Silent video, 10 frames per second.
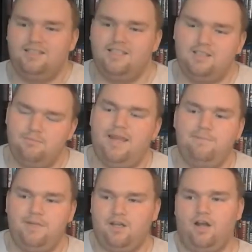This
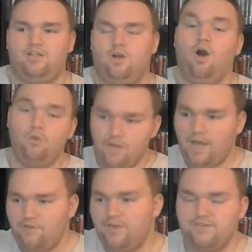made me kind of go, oh
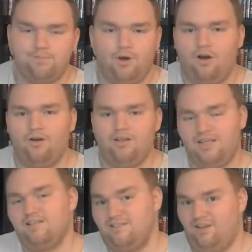yeah, this part
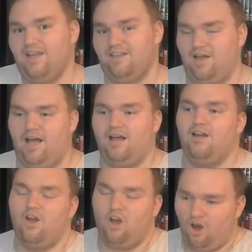is like that.
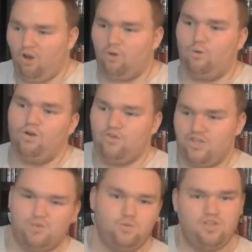Oh,
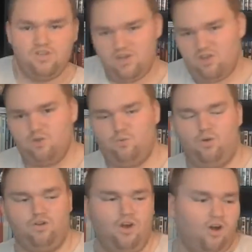this was in the other
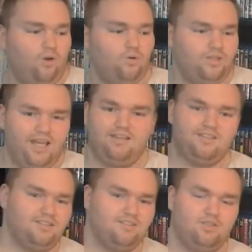one. Oh yeah,
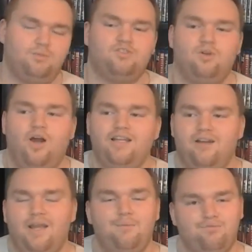this is so much. So
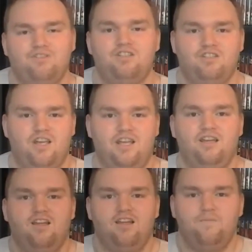I
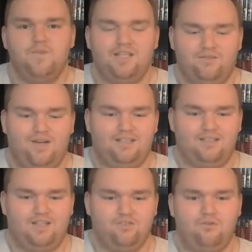appreciate the
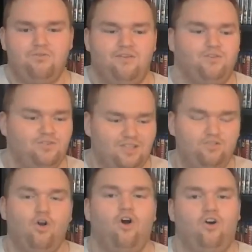fact that Jon Favreau
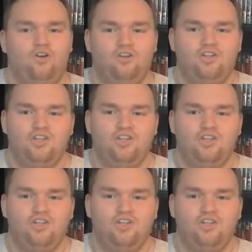did not